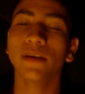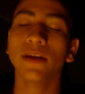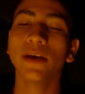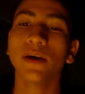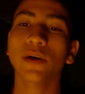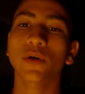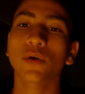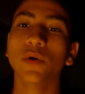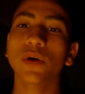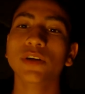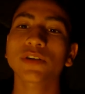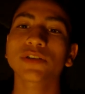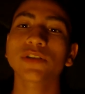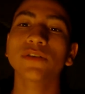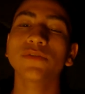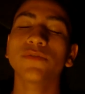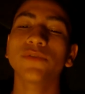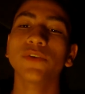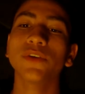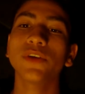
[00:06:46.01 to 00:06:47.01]
Now,
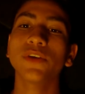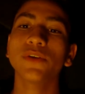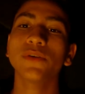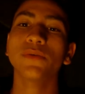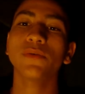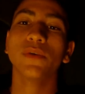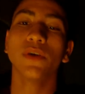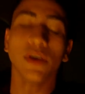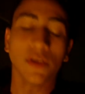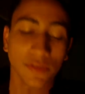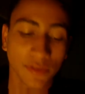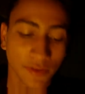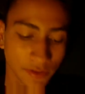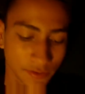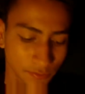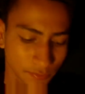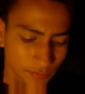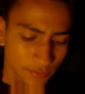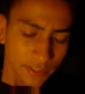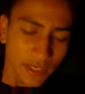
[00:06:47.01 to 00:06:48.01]
question for you.
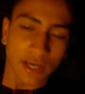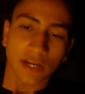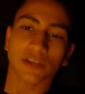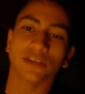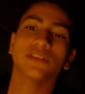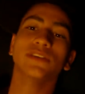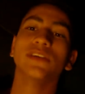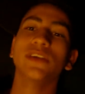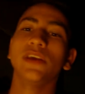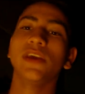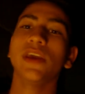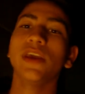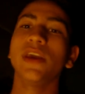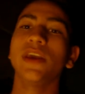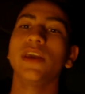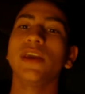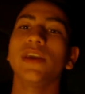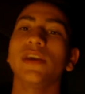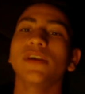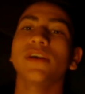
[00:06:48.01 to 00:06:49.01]
This was actually
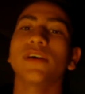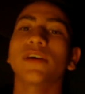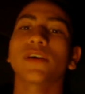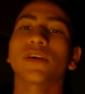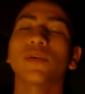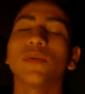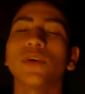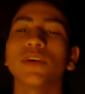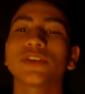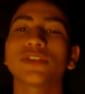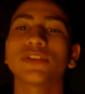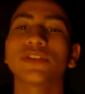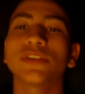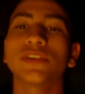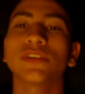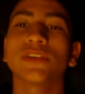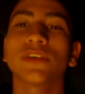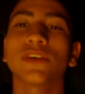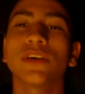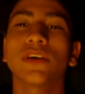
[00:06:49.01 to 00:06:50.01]
a
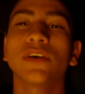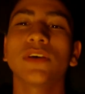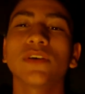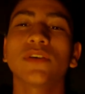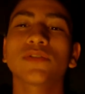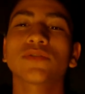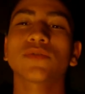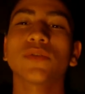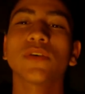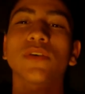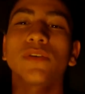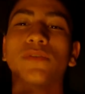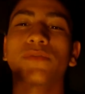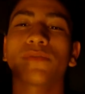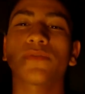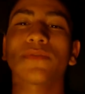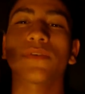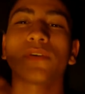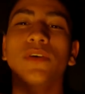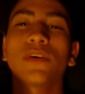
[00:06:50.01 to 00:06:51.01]
question, sort
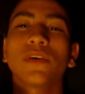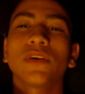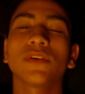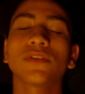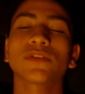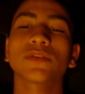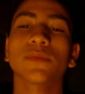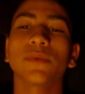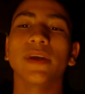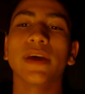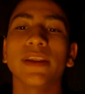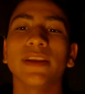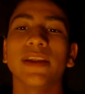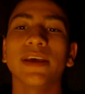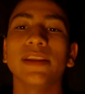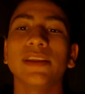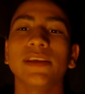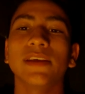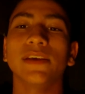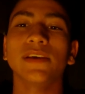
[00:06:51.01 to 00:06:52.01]
of, someone had an
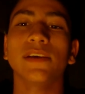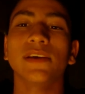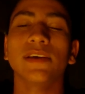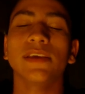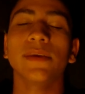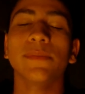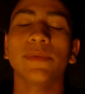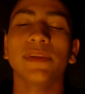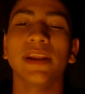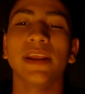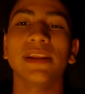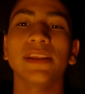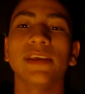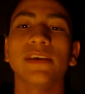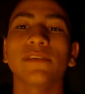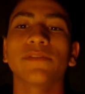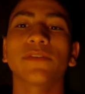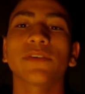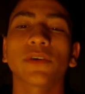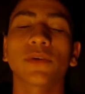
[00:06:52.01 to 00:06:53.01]
idea. Give me an
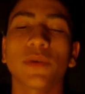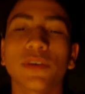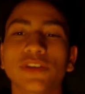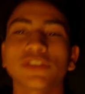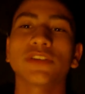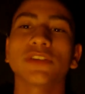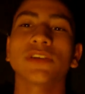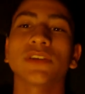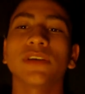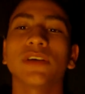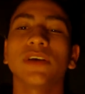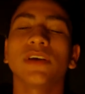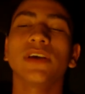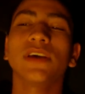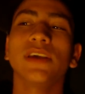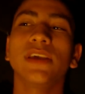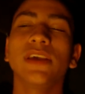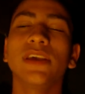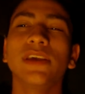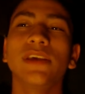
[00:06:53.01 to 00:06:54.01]
idea for a question.
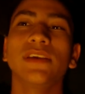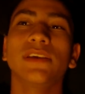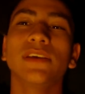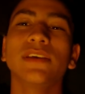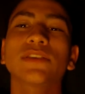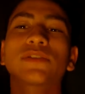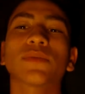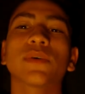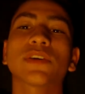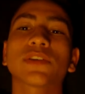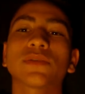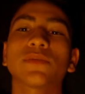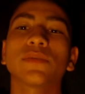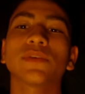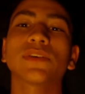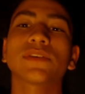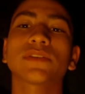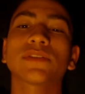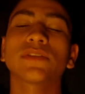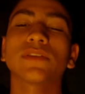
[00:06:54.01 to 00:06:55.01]
His question
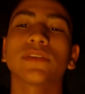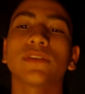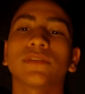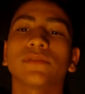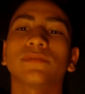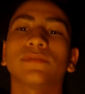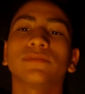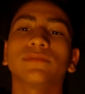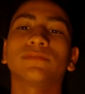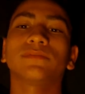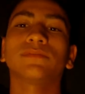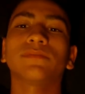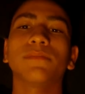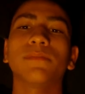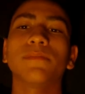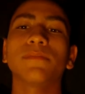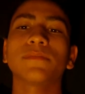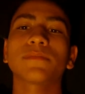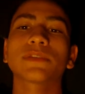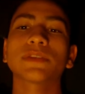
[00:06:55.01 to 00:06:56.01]
was
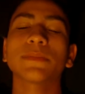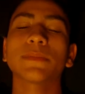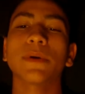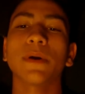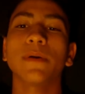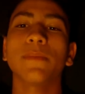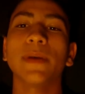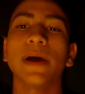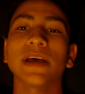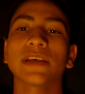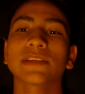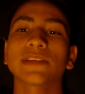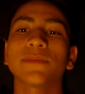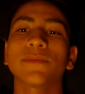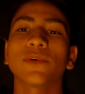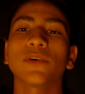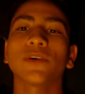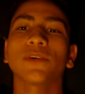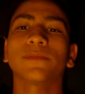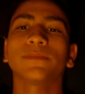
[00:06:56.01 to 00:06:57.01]
something about
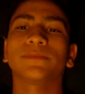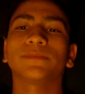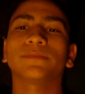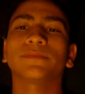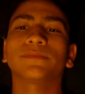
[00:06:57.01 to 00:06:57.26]
basketball.